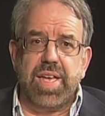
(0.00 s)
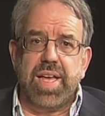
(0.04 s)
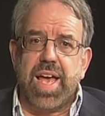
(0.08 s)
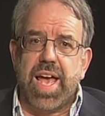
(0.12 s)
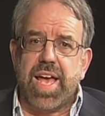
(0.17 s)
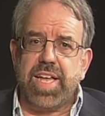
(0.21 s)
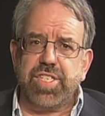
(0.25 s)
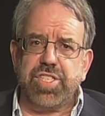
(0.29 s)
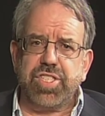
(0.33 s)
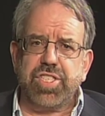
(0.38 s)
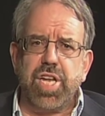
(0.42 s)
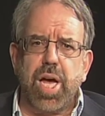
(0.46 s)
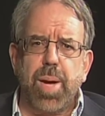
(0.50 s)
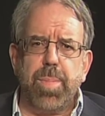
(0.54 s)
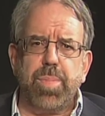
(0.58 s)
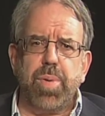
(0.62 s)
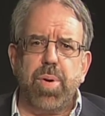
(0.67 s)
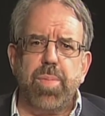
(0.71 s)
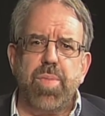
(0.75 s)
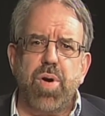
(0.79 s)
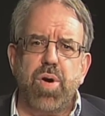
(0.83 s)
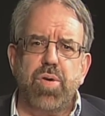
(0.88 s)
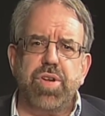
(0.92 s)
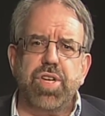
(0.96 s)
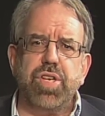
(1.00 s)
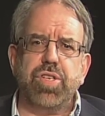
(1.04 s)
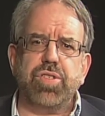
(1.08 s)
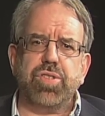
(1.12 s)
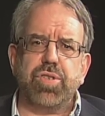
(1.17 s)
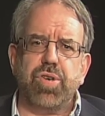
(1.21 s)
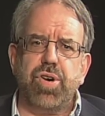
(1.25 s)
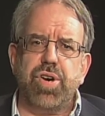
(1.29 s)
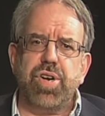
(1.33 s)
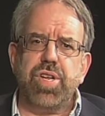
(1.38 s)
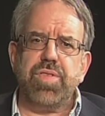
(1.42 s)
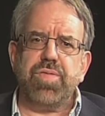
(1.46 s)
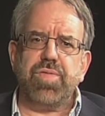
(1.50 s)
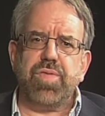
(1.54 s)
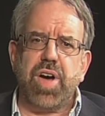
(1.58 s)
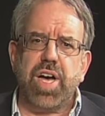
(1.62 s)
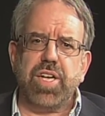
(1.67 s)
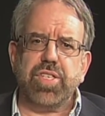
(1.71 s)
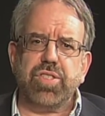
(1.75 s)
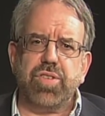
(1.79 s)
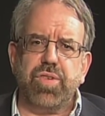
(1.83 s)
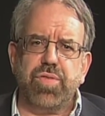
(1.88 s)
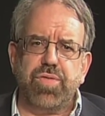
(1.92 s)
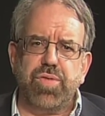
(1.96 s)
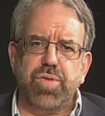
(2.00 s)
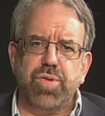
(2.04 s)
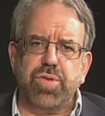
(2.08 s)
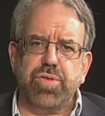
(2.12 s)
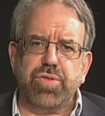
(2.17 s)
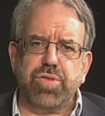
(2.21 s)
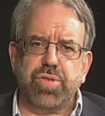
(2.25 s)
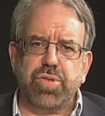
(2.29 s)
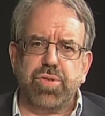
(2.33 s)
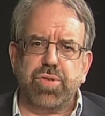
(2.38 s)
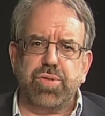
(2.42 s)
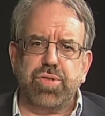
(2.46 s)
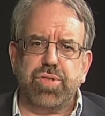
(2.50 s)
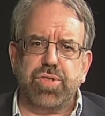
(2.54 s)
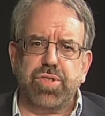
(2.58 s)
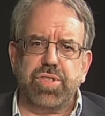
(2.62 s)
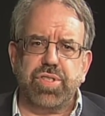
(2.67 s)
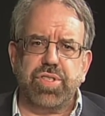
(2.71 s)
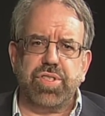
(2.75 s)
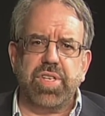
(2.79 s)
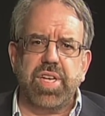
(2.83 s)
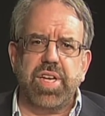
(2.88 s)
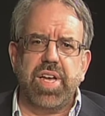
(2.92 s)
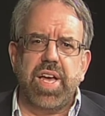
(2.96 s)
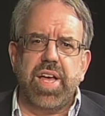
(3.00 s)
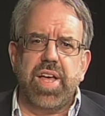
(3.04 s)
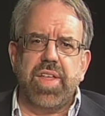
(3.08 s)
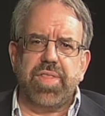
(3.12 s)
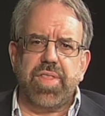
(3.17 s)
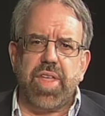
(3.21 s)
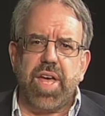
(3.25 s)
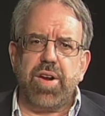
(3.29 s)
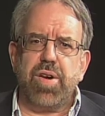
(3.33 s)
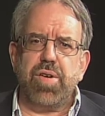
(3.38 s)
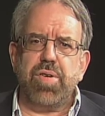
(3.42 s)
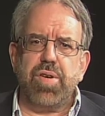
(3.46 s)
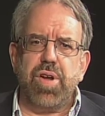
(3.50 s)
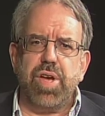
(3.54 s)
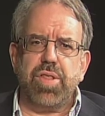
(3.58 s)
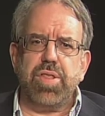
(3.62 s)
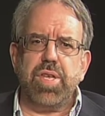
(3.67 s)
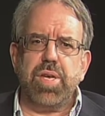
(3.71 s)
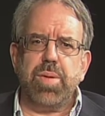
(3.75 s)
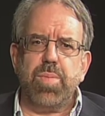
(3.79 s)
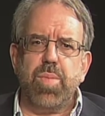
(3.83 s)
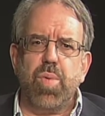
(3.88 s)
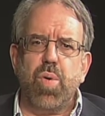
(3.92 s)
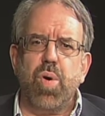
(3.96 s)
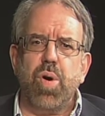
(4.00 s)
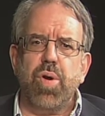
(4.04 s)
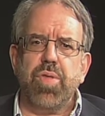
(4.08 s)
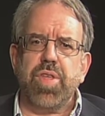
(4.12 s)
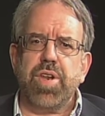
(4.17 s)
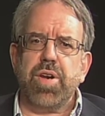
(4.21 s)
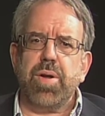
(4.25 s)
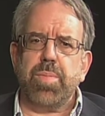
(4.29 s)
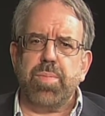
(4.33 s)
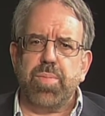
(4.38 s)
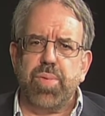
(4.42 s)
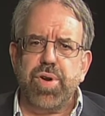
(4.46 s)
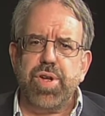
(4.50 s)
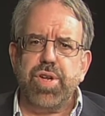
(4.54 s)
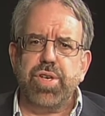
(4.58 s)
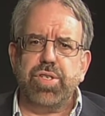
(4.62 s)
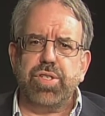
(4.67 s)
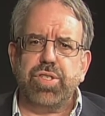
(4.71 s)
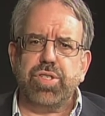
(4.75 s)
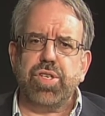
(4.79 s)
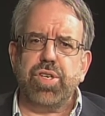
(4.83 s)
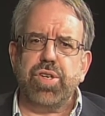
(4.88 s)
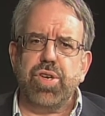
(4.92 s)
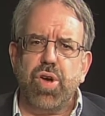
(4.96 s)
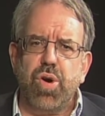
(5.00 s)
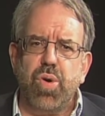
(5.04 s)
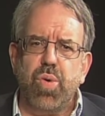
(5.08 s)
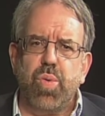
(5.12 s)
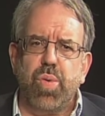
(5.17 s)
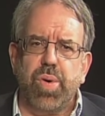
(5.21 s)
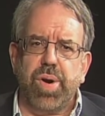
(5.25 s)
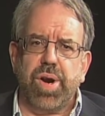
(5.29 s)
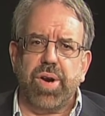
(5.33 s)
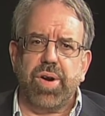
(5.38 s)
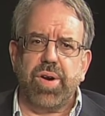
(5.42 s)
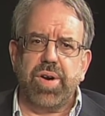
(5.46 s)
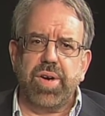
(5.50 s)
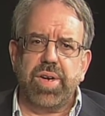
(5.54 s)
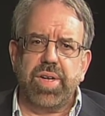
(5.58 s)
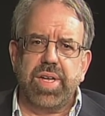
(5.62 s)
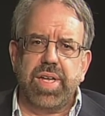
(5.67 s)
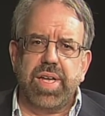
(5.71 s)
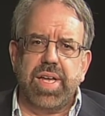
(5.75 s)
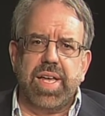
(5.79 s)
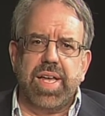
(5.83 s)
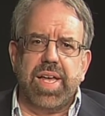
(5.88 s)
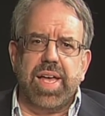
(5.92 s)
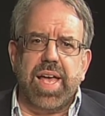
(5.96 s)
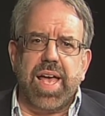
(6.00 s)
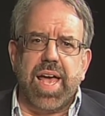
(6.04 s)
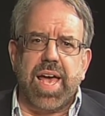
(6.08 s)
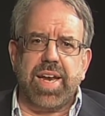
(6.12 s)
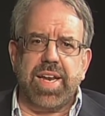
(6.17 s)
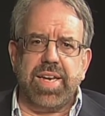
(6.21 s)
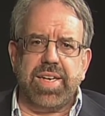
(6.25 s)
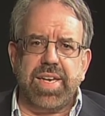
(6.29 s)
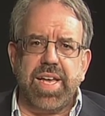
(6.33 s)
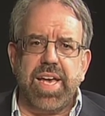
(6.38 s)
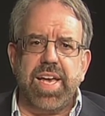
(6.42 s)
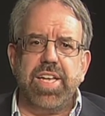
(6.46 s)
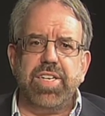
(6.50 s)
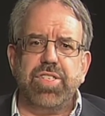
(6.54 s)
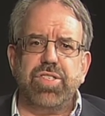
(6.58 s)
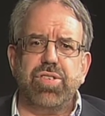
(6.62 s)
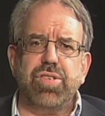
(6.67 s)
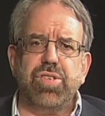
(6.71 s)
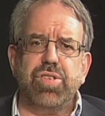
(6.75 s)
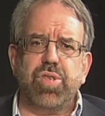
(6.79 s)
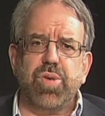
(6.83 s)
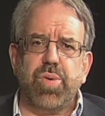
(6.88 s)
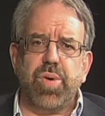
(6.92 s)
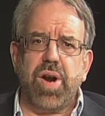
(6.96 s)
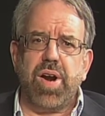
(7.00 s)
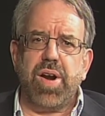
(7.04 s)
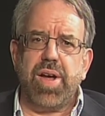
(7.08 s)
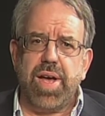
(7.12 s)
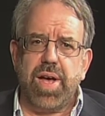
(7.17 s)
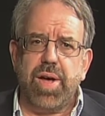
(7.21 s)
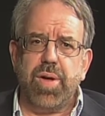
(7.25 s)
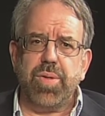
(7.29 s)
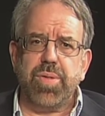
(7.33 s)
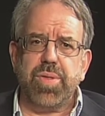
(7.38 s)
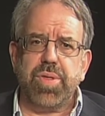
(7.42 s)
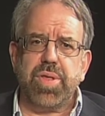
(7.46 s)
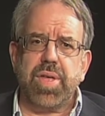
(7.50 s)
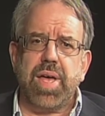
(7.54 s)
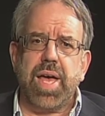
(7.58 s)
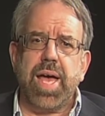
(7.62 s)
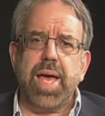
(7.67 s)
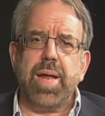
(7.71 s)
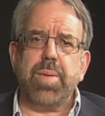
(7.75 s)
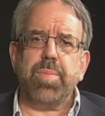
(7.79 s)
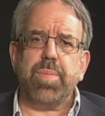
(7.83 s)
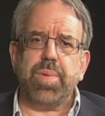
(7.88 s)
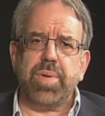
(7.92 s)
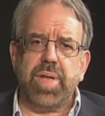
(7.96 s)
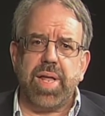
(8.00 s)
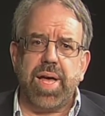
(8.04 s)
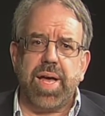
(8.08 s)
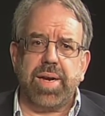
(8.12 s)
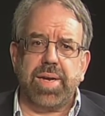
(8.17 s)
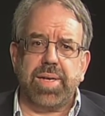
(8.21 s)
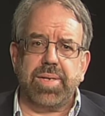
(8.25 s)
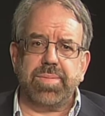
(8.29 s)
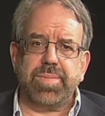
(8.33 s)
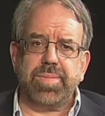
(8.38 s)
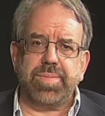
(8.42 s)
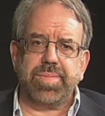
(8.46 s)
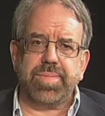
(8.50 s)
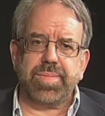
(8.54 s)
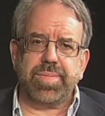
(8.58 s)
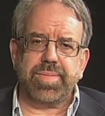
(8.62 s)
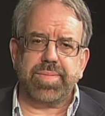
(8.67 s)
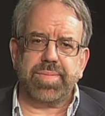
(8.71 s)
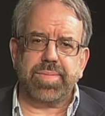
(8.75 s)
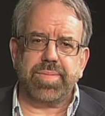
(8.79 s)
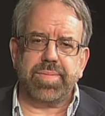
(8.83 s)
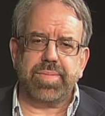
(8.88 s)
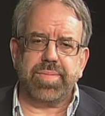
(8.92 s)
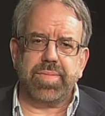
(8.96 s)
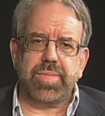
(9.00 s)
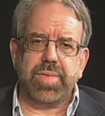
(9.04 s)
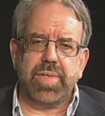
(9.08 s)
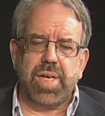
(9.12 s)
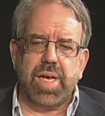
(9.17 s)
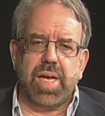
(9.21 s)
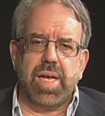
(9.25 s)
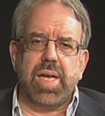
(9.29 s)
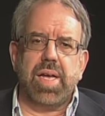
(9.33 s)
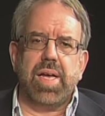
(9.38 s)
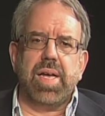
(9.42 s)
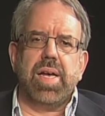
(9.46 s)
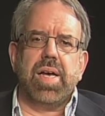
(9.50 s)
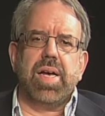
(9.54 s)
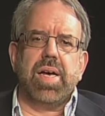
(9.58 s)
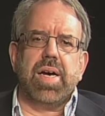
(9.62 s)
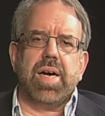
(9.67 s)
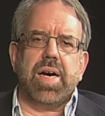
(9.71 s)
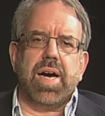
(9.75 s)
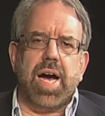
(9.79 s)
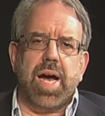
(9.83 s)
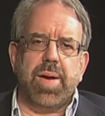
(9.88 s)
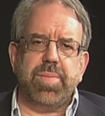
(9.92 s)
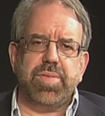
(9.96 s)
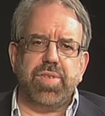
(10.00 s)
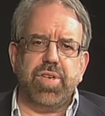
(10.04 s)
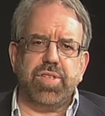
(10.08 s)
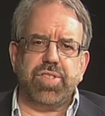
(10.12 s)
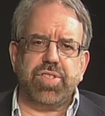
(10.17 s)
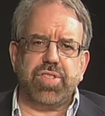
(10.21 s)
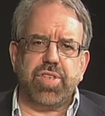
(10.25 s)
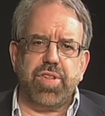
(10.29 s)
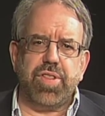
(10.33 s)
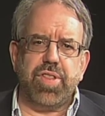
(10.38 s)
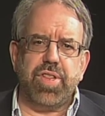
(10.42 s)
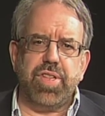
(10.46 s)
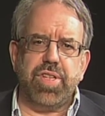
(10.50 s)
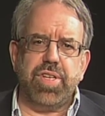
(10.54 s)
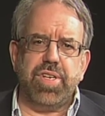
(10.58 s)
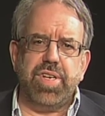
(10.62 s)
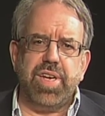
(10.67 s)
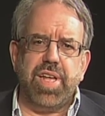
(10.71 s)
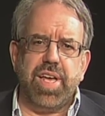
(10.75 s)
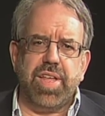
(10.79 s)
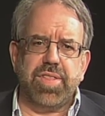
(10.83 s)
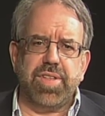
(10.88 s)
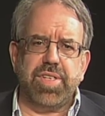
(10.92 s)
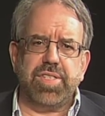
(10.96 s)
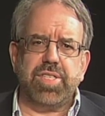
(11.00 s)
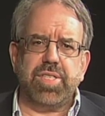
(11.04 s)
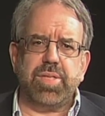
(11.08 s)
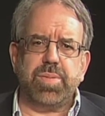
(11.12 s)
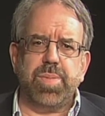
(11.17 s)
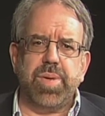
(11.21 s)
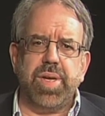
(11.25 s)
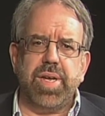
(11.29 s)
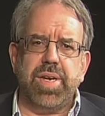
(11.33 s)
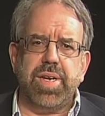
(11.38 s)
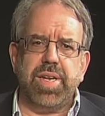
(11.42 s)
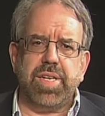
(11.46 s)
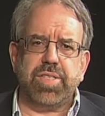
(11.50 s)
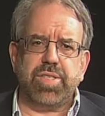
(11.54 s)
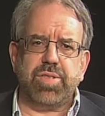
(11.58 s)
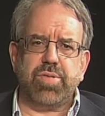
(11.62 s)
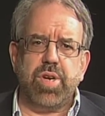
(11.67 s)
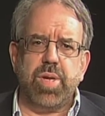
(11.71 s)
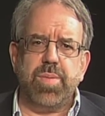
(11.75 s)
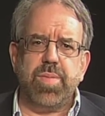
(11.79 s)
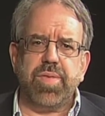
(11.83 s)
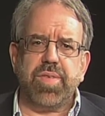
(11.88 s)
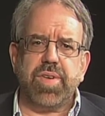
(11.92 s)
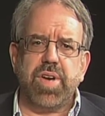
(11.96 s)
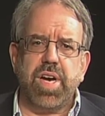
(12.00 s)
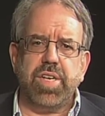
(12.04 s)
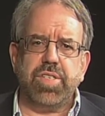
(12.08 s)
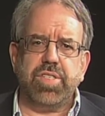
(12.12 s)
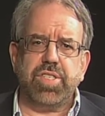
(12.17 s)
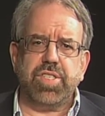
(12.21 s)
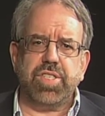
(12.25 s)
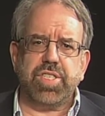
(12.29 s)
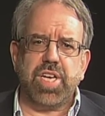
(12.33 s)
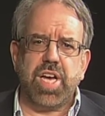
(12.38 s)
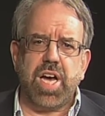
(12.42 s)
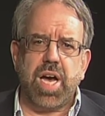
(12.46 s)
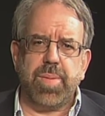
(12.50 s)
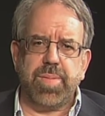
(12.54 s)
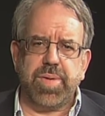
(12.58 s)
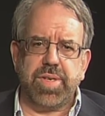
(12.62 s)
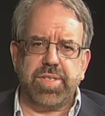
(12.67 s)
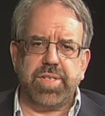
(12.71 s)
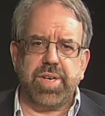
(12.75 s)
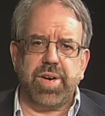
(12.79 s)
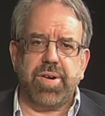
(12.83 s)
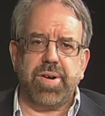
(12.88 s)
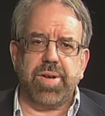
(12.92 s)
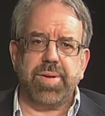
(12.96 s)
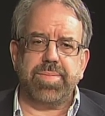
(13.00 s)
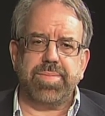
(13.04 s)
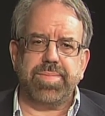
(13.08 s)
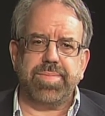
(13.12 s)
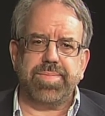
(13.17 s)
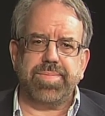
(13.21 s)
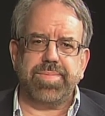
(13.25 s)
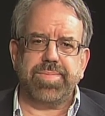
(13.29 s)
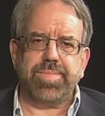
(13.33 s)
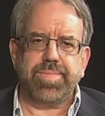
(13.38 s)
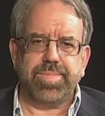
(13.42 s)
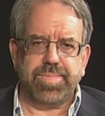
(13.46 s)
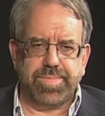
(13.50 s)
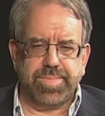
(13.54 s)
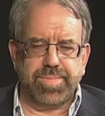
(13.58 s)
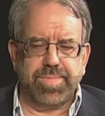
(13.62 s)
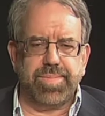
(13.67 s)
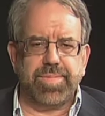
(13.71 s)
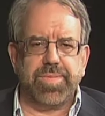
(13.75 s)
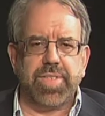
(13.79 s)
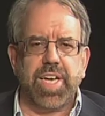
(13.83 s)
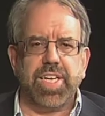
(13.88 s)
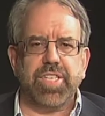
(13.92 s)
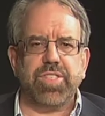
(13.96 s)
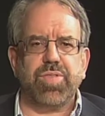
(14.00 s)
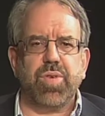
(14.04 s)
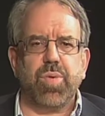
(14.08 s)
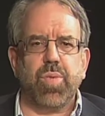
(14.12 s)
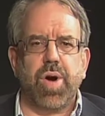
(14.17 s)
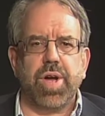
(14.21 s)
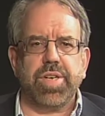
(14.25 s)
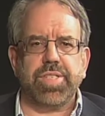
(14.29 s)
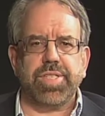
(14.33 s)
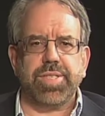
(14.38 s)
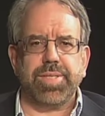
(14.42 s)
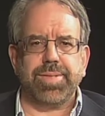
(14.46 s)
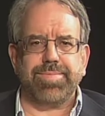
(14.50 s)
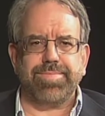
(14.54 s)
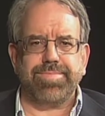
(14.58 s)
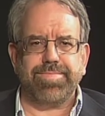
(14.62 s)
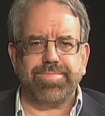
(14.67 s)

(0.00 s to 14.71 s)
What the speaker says: and stop promoting dirty fossil fuel solutions that are nothing more than a bridge to nowhere and a danger to our health and planet. I'm Doug Sutherland, and this has been a Stream of Conscience commentary. Thanks for watching.